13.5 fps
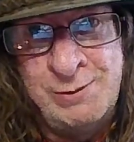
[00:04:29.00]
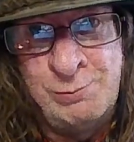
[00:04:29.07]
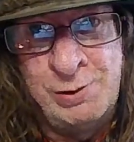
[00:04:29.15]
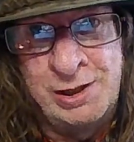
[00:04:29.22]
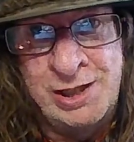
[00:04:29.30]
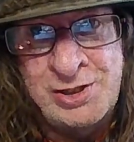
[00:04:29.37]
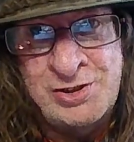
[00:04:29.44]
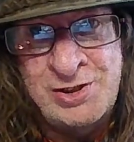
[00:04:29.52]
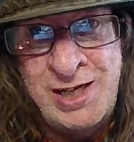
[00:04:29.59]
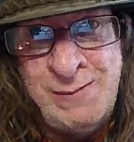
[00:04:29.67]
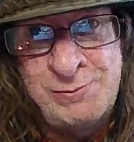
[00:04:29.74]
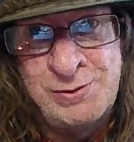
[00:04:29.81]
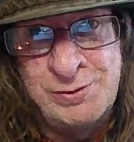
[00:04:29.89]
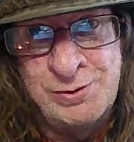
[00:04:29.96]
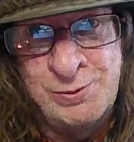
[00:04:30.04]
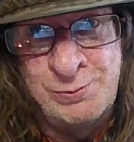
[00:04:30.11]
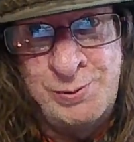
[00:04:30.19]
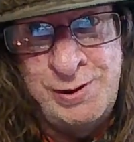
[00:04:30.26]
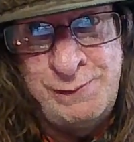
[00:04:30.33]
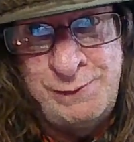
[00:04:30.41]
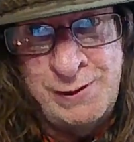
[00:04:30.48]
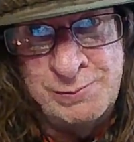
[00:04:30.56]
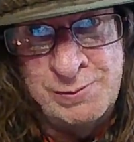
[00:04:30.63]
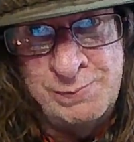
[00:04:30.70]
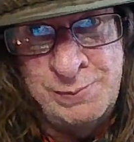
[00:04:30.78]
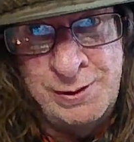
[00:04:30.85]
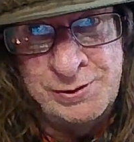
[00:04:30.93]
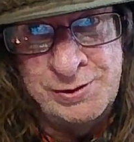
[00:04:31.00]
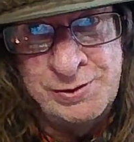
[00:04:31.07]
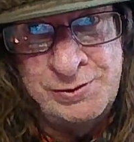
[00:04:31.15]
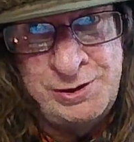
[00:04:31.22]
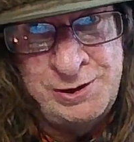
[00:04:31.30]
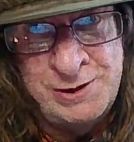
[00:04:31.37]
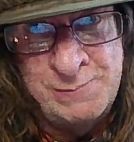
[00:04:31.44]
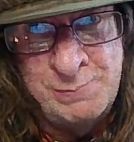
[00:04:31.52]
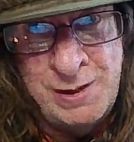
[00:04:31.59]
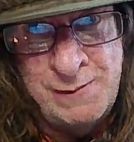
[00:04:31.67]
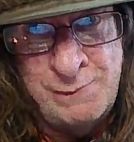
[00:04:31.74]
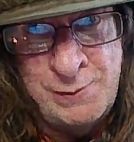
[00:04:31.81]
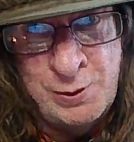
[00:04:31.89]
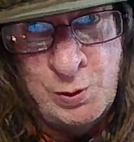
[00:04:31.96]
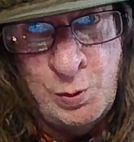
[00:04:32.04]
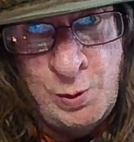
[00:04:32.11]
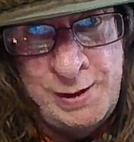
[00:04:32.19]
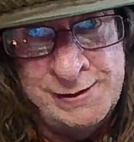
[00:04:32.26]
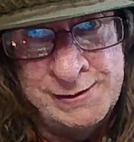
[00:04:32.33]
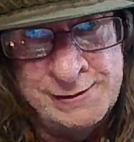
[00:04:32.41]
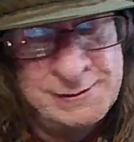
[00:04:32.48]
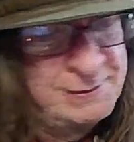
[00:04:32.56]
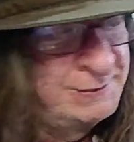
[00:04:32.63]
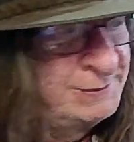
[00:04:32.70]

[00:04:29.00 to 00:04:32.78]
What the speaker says: it will accept the refillable pod that you can buy for a quid